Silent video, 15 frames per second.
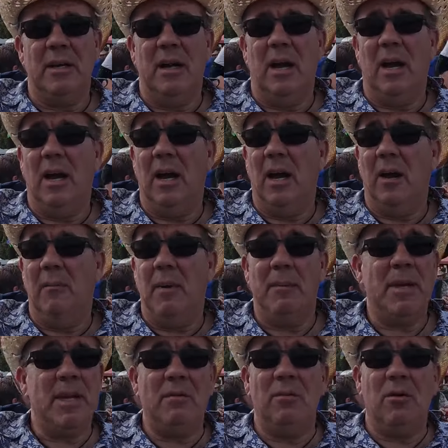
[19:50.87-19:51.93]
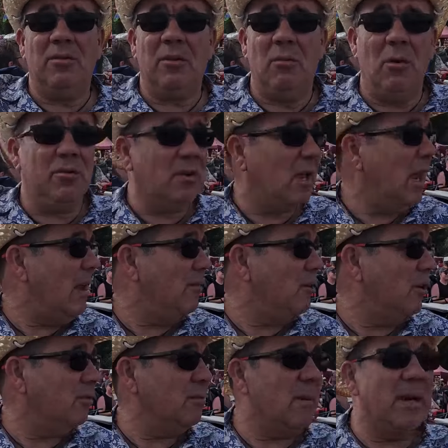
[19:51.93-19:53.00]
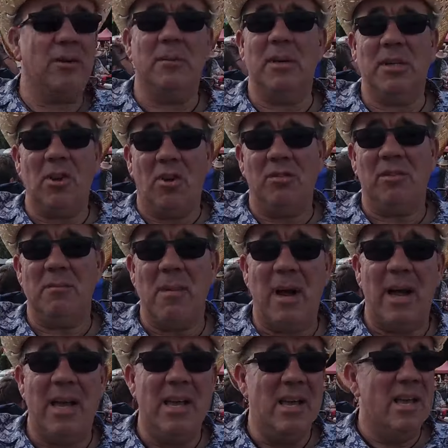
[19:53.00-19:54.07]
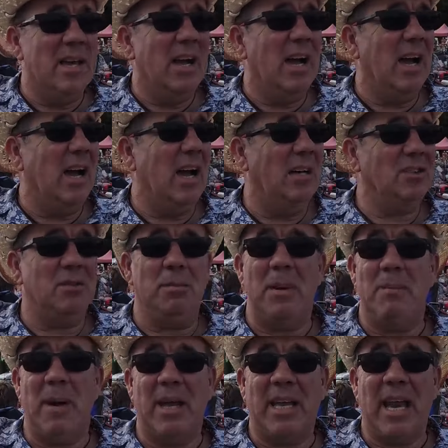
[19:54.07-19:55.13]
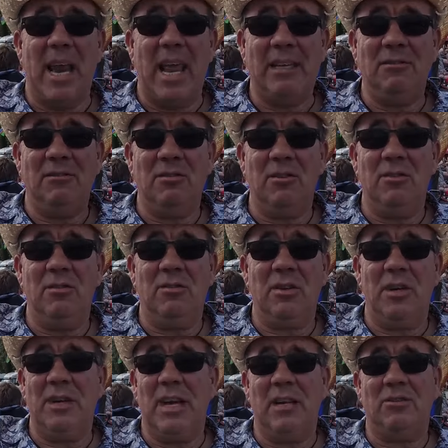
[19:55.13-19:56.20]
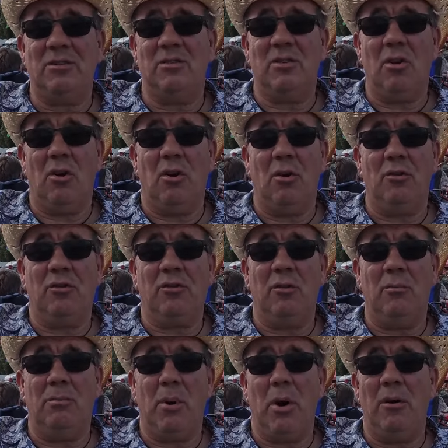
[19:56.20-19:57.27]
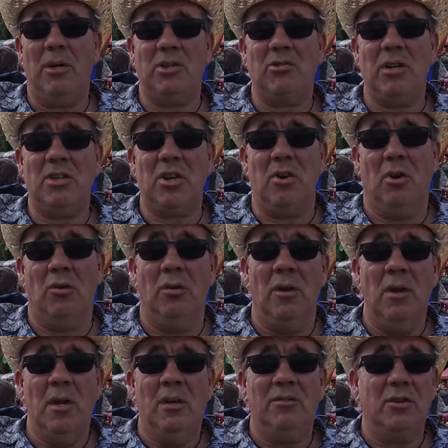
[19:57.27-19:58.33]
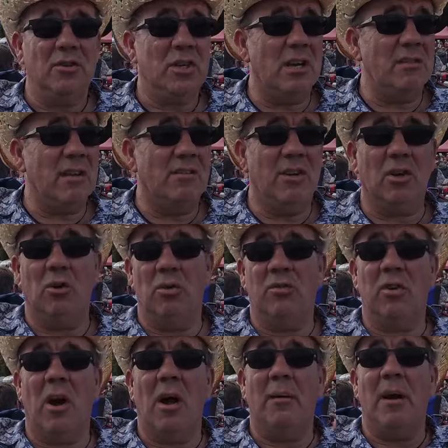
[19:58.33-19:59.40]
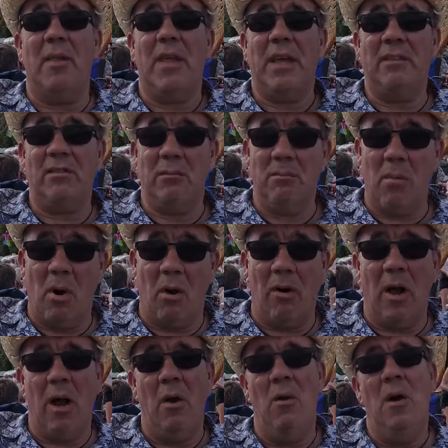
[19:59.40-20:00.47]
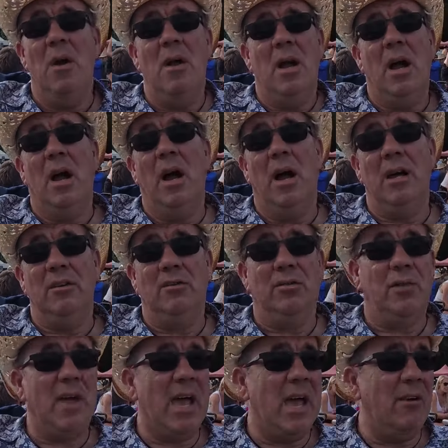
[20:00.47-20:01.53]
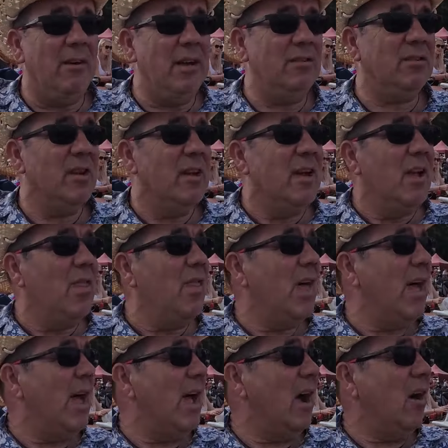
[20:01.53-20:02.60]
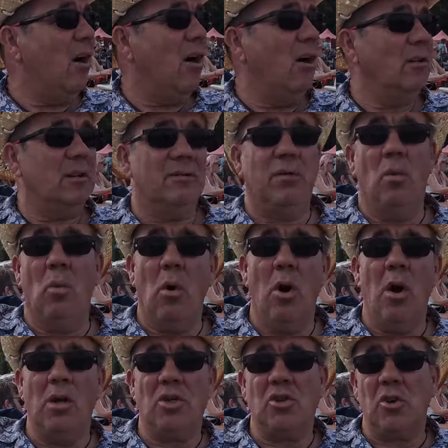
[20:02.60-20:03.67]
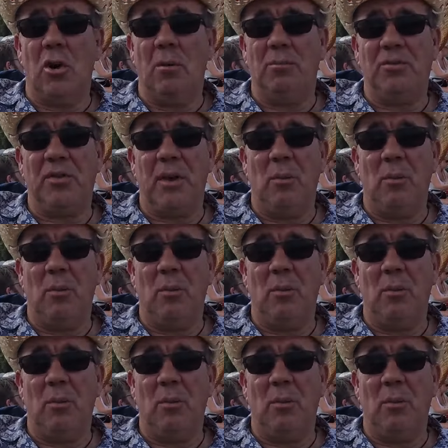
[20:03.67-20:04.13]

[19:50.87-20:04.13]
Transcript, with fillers: Um, I mean, what's, what's Claire and Darcy made of? I mean, Darcy May, uh, she's been making lanterns, and now she's gone on some pirate treasure hunt. So she's having a good time. I think tomorrow uh, it's fairies. There are different workshops. There